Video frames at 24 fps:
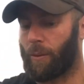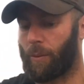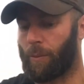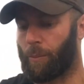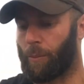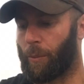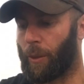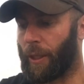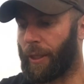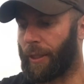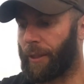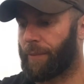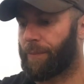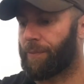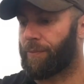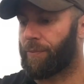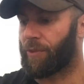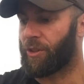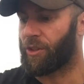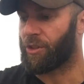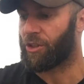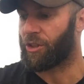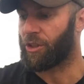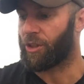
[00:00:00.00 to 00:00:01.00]
But
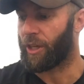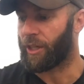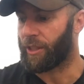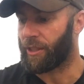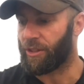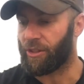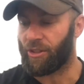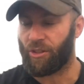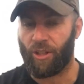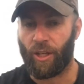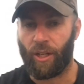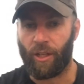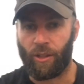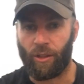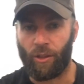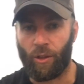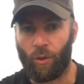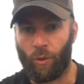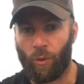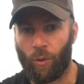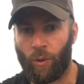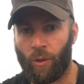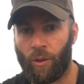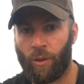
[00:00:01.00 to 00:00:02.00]
this year I did decide to
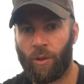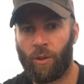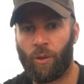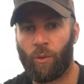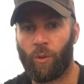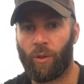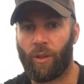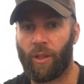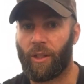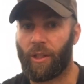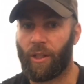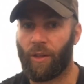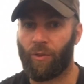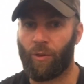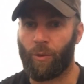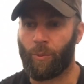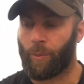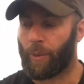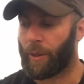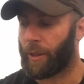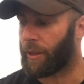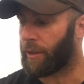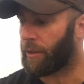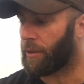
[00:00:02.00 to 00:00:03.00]
go with a
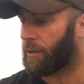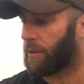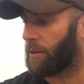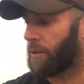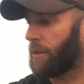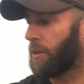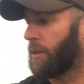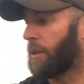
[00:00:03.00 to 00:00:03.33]
different pair.